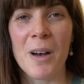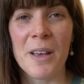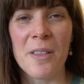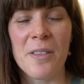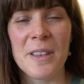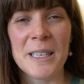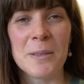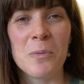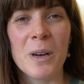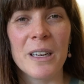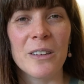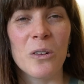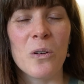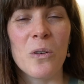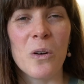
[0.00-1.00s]
either this
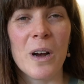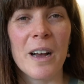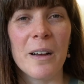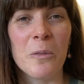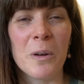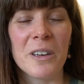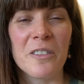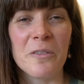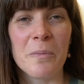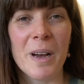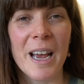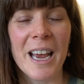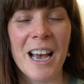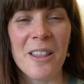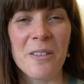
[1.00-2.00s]
one or one of
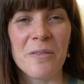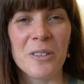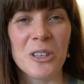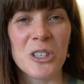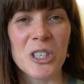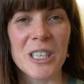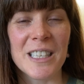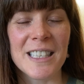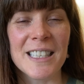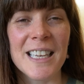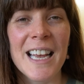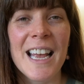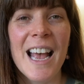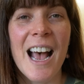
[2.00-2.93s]
my other versions.